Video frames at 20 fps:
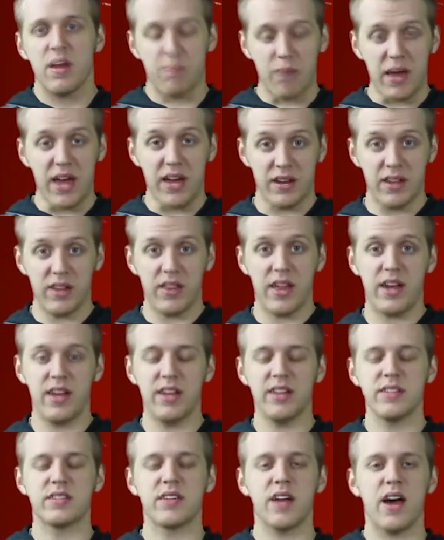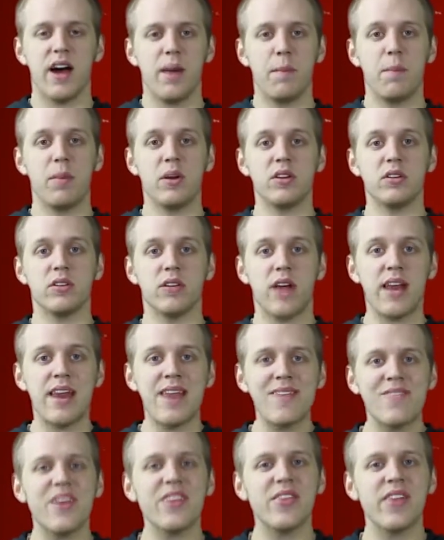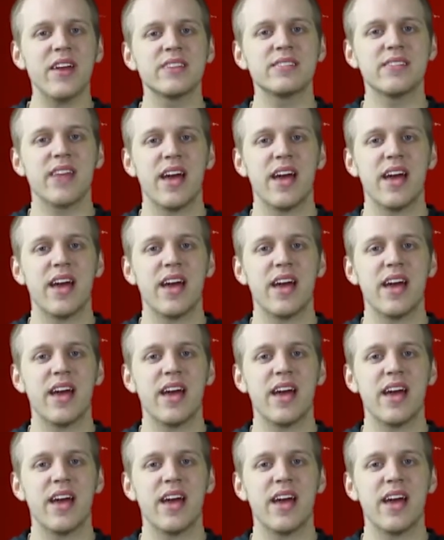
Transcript: Panda that is, but identify things